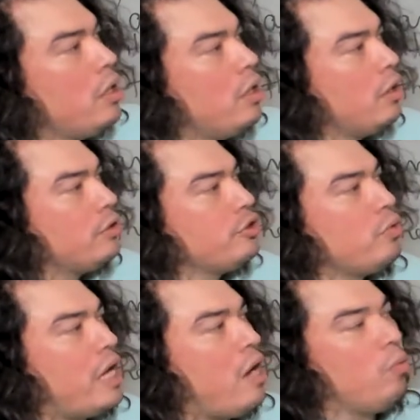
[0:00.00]
So
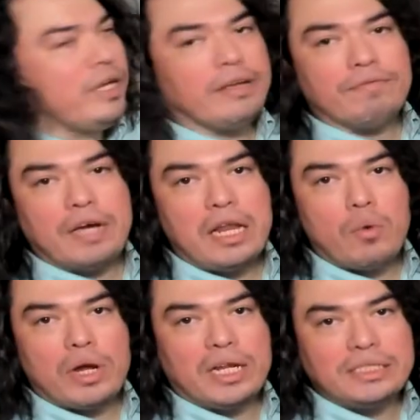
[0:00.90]
now we can find out
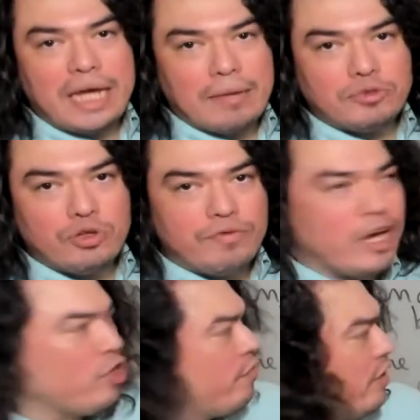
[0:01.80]
what is the absolute
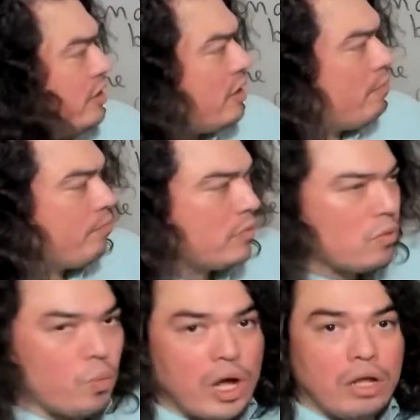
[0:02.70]
value of the sum.
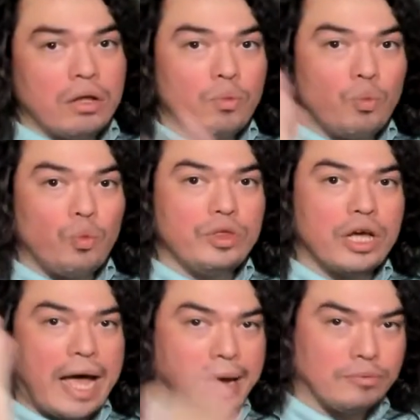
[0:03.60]
Well, the
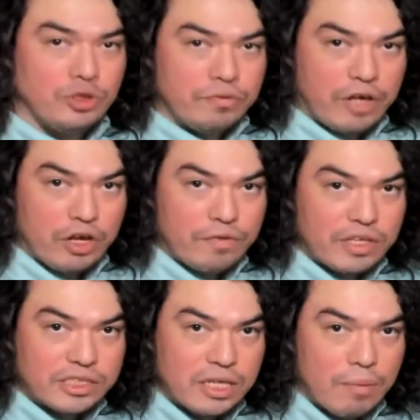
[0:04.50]
absolute value of the
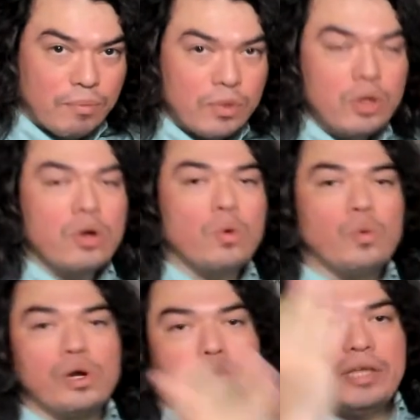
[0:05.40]
sum
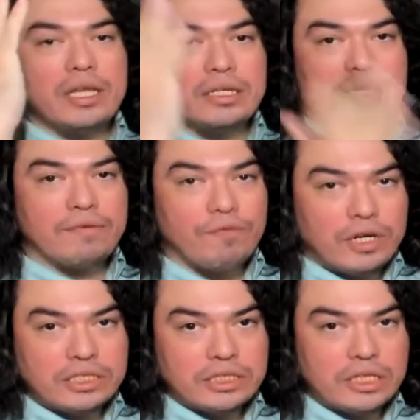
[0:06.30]
will be the
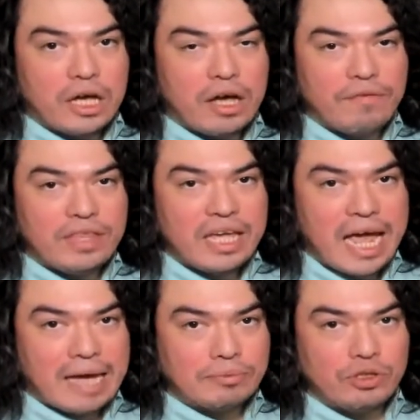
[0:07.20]
difference of the
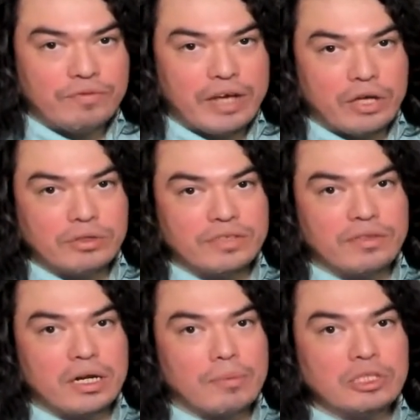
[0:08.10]
absolute values of the
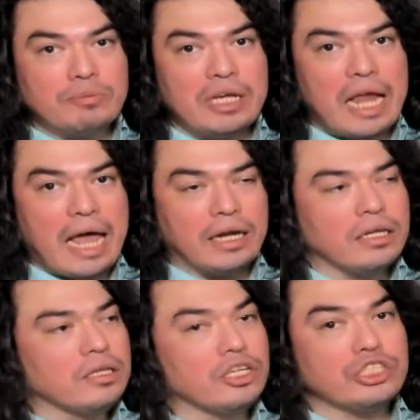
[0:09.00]
numbers being added,
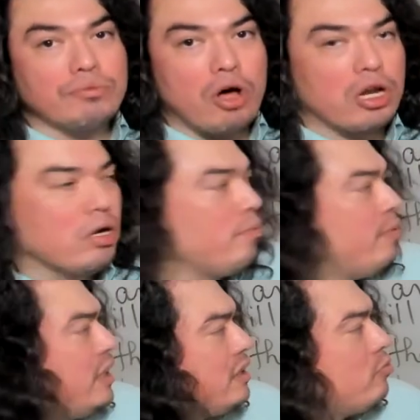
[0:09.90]
the smaller being
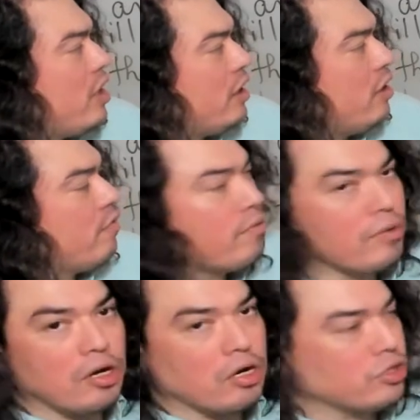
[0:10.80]
subtracted from the
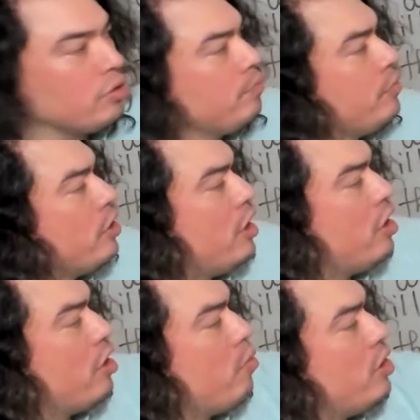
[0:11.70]
larger. In
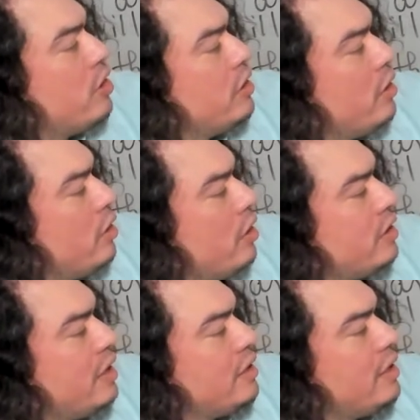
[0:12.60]
other words,
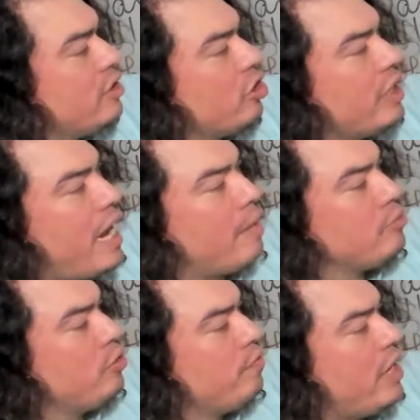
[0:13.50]
since these are the
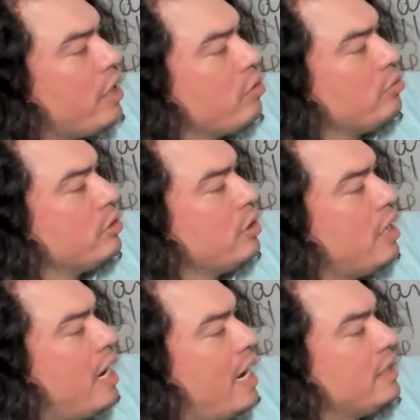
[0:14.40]
absolute values,
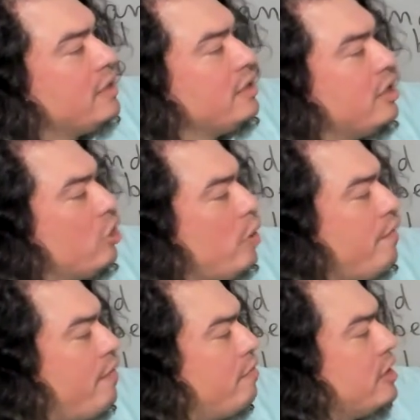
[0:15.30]
and since the
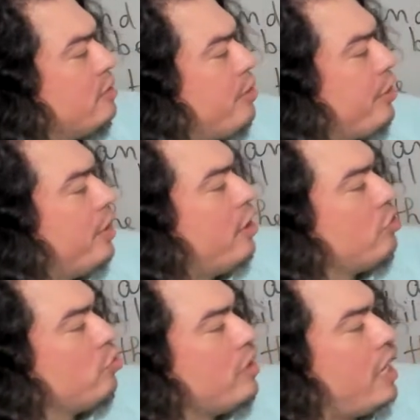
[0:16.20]
3/5 is bigger than the
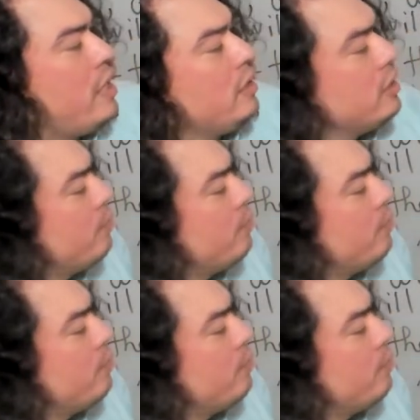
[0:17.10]
2 9s,